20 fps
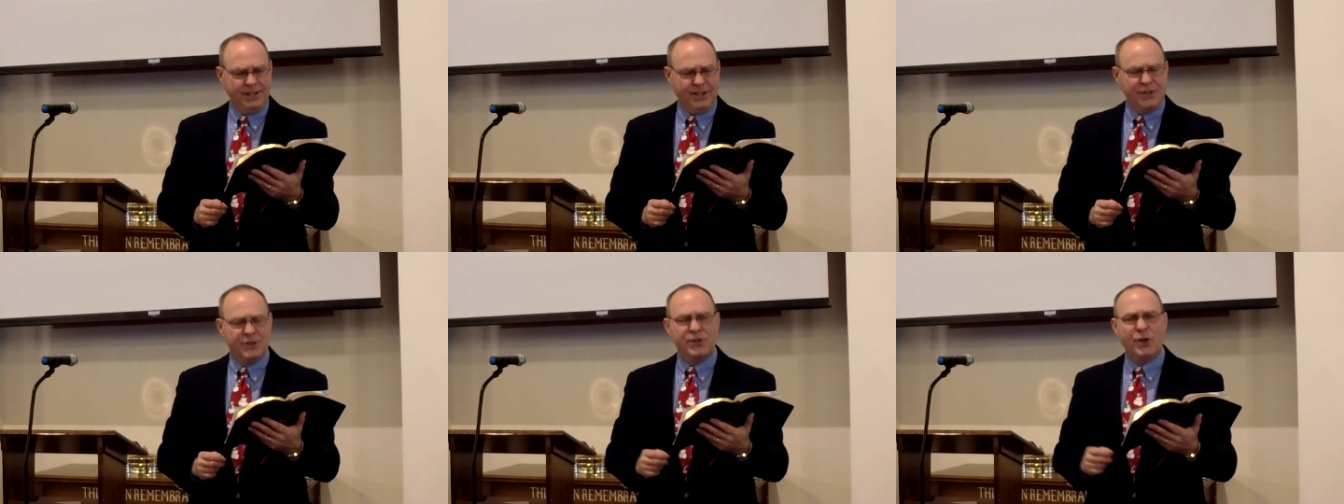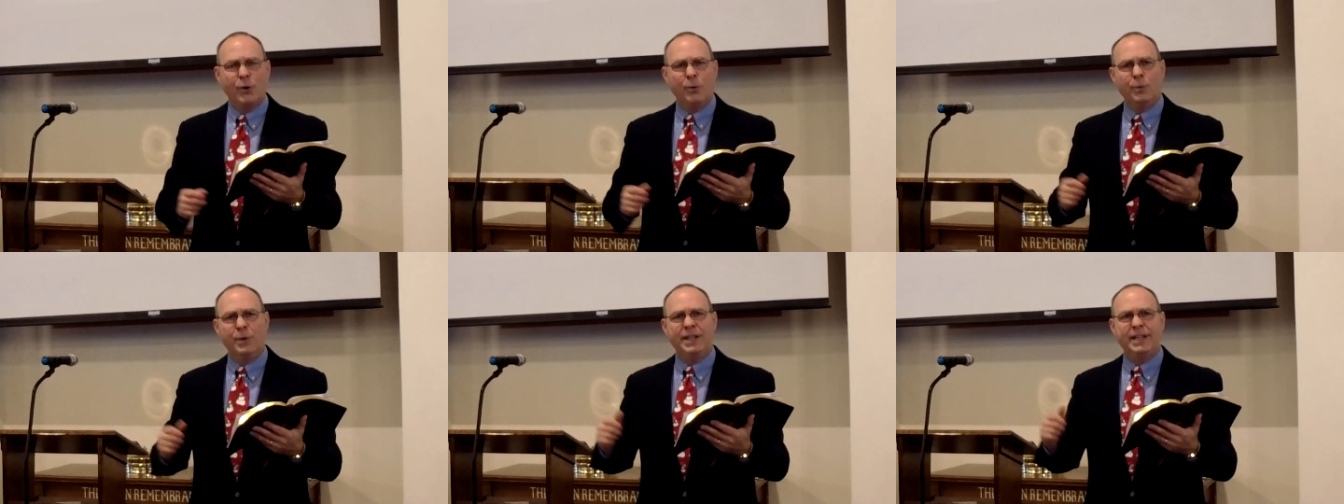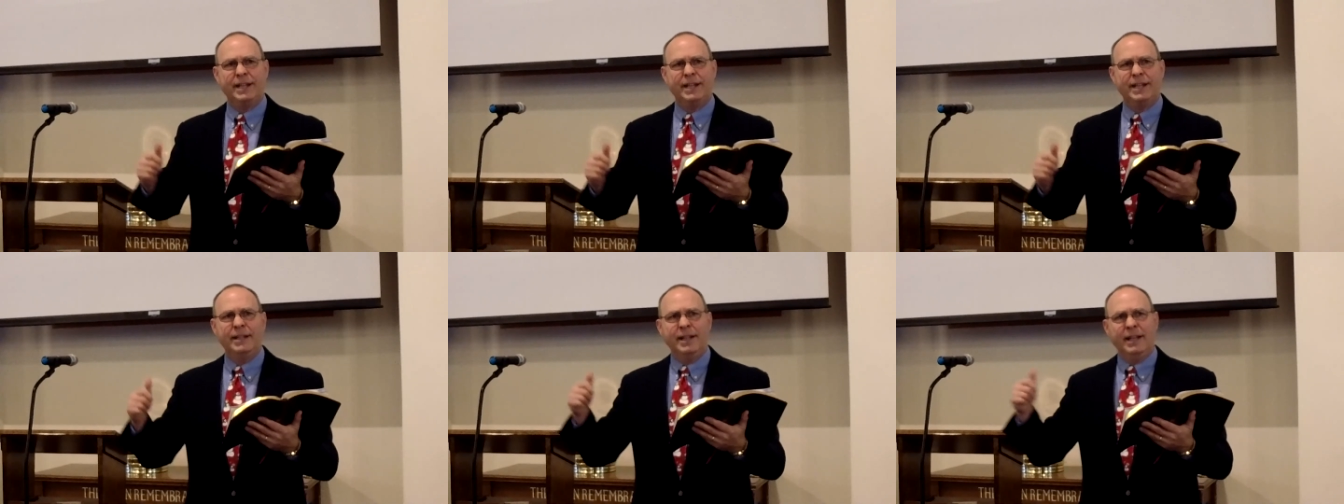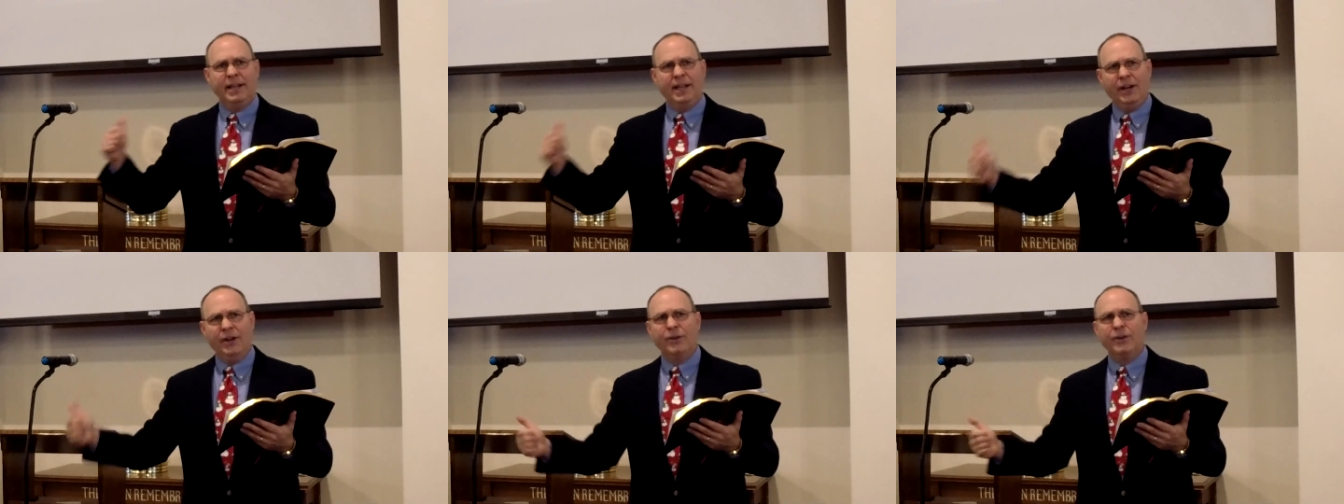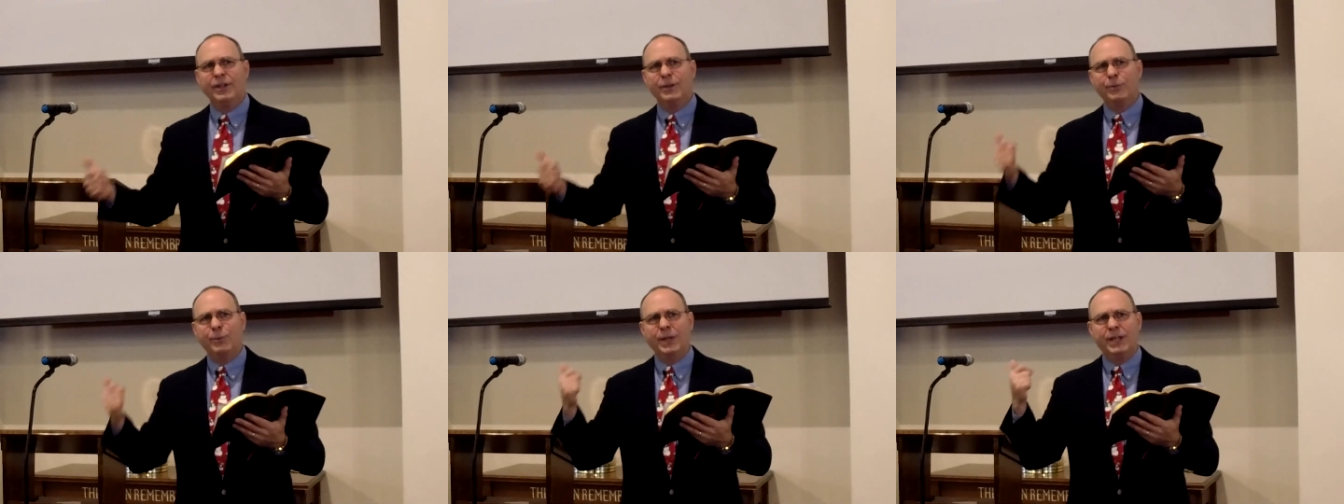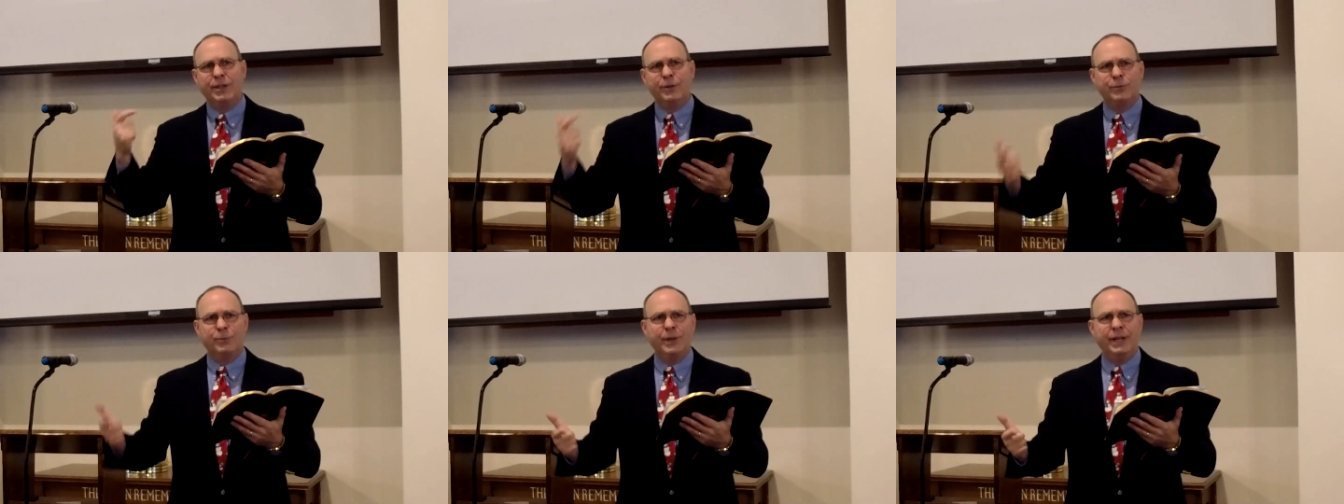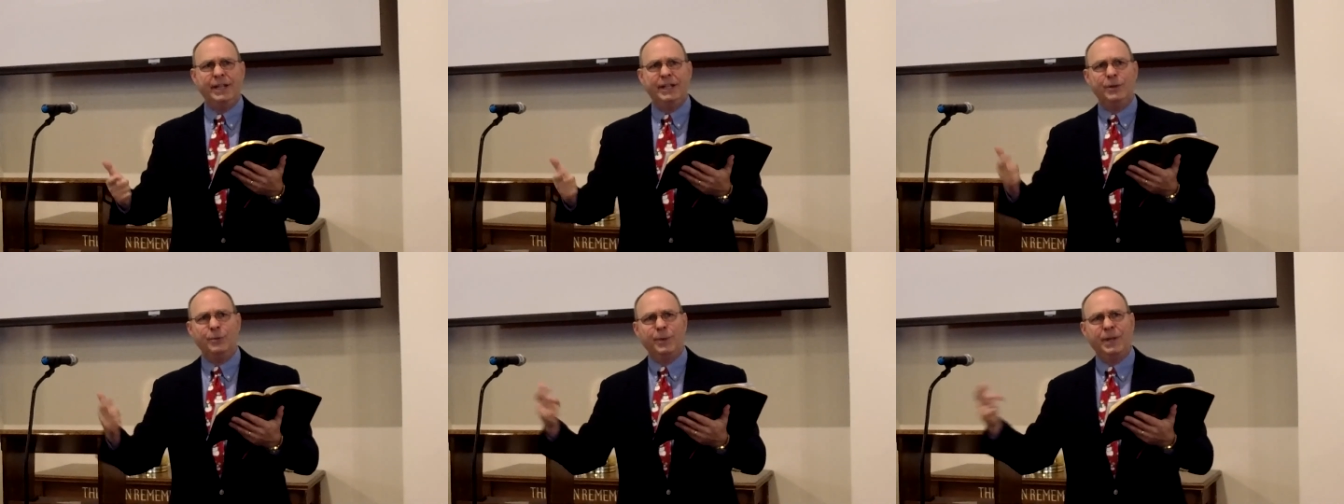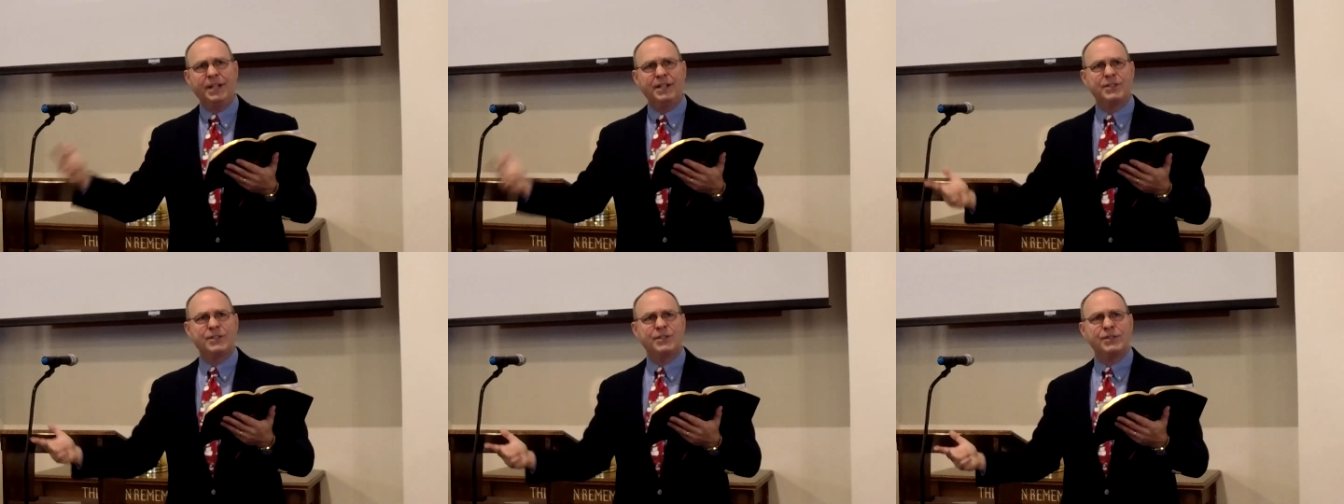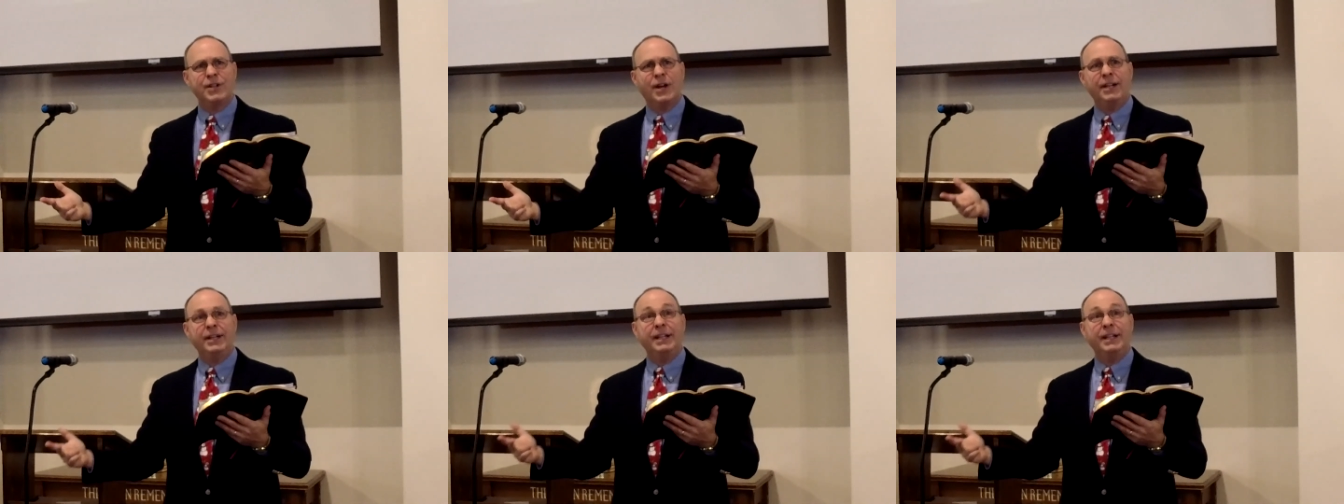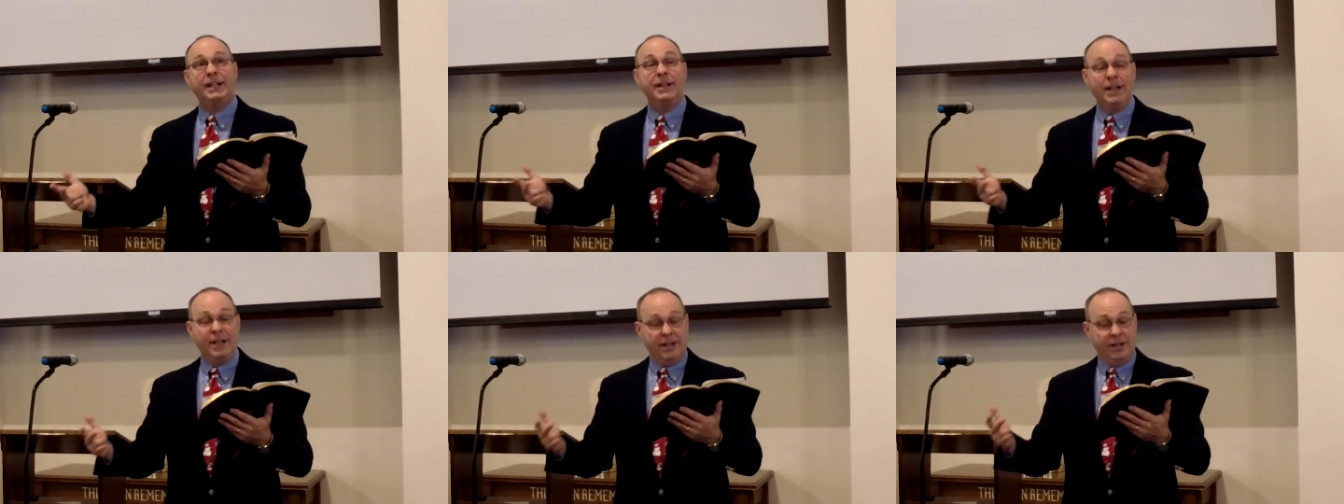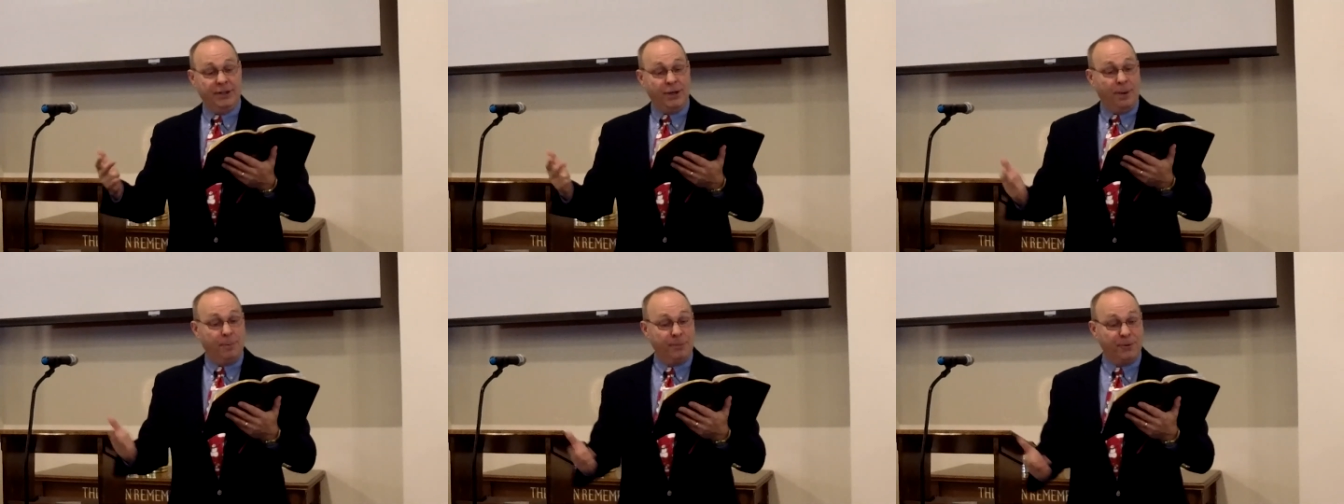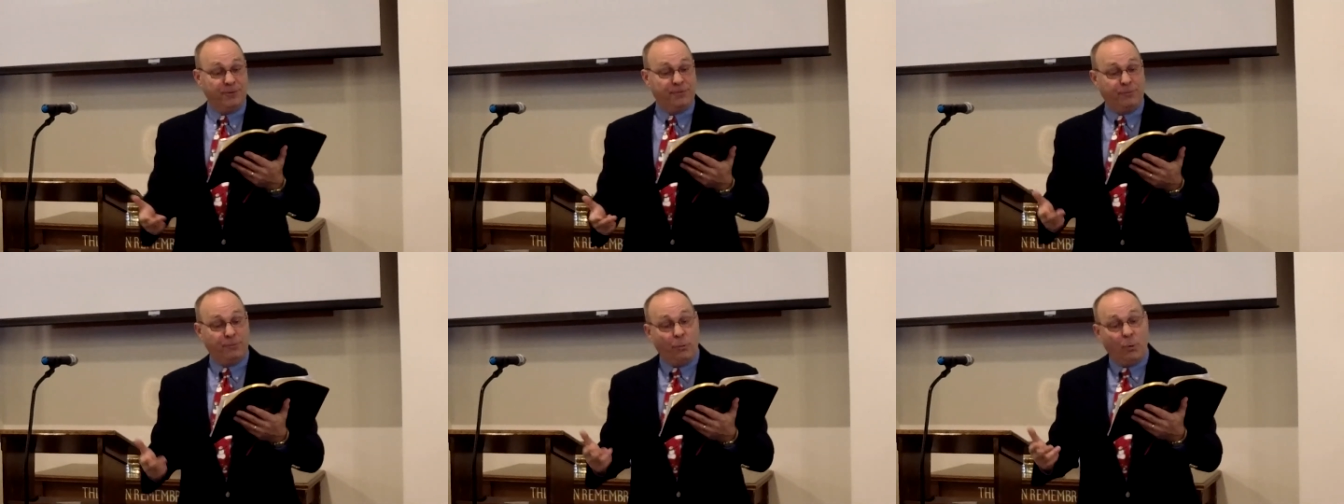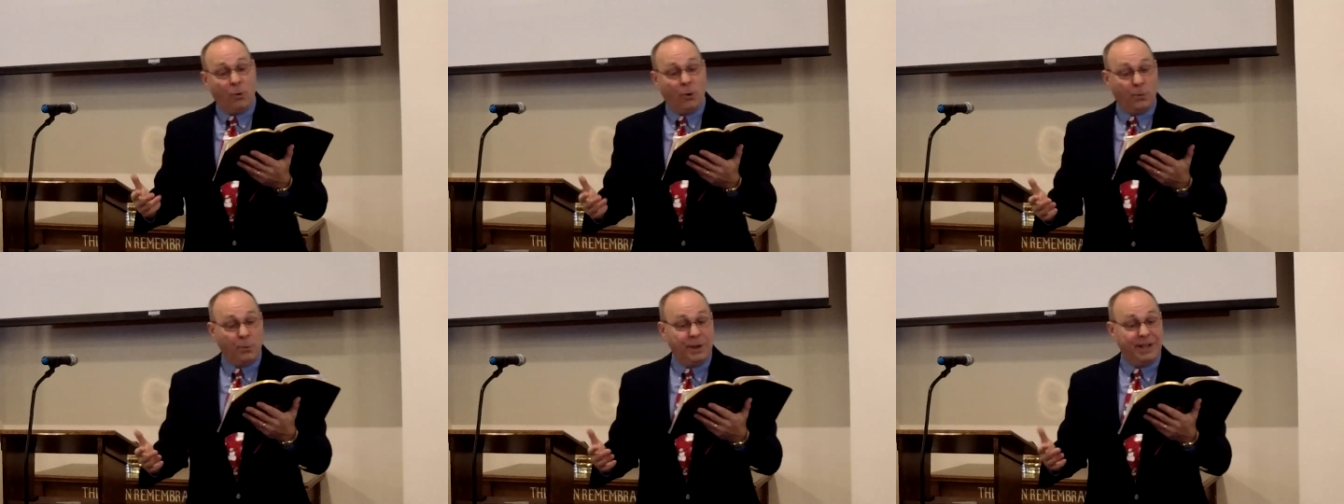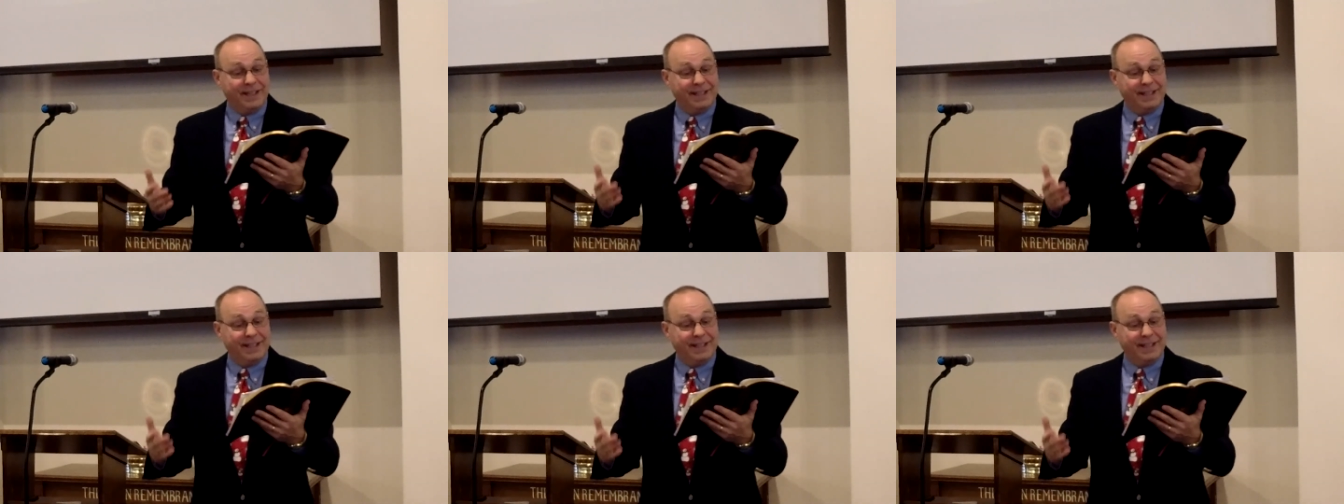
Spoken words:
So we can hear it, we can read it, we can study it. Number four, we